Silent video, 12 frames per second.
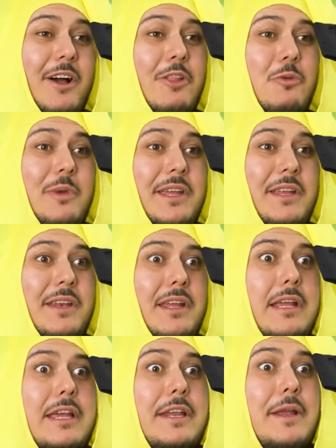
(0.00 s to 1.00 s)
Halloween
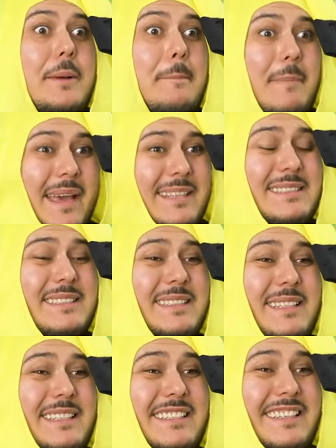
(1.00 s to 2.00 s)
in a
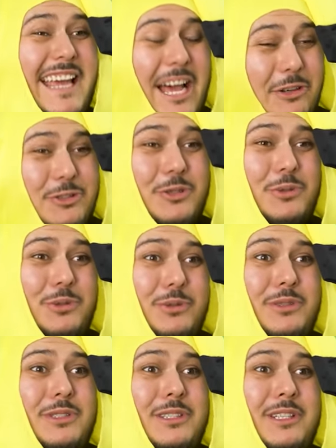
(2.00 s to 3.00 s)
Mexican
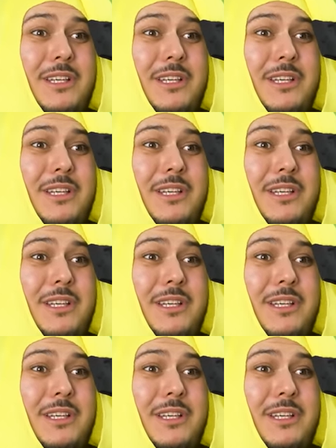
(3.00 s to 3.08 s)
household.